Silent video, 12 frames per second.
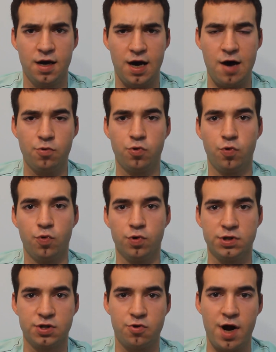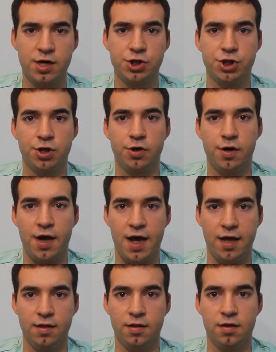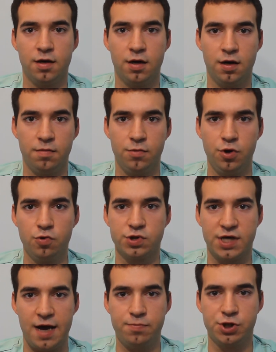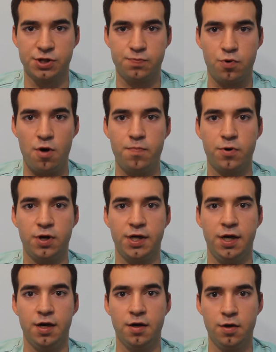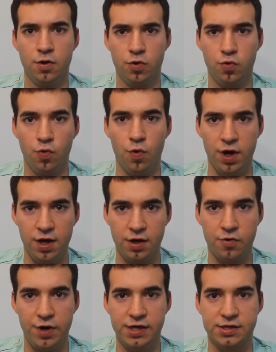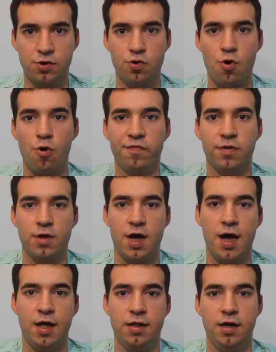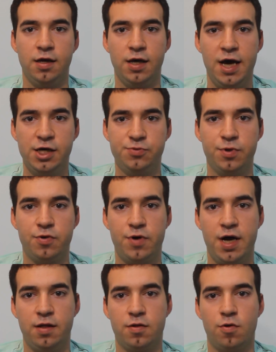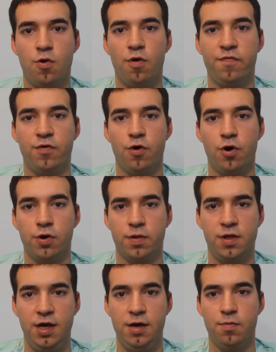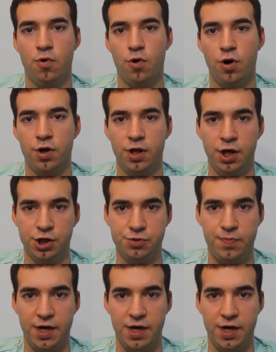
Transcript: how to structure and use captions properly to increase growth and engagement rate of your theme or niche